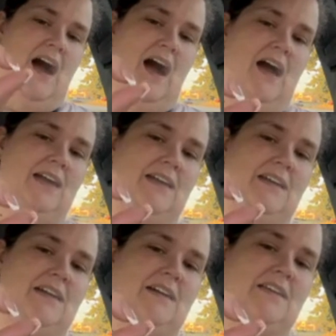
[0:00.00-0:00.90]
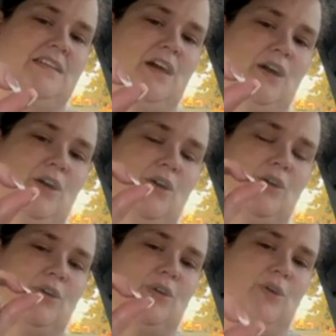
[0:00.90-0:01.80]
I can
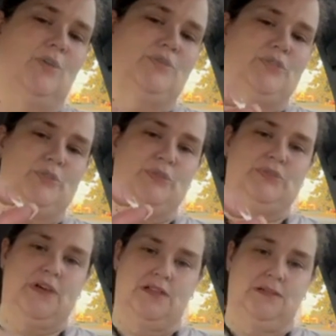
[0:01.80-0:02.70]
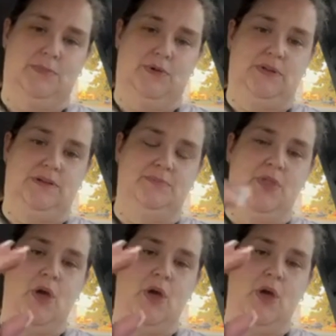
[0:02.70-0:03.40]
go to Sally Beauty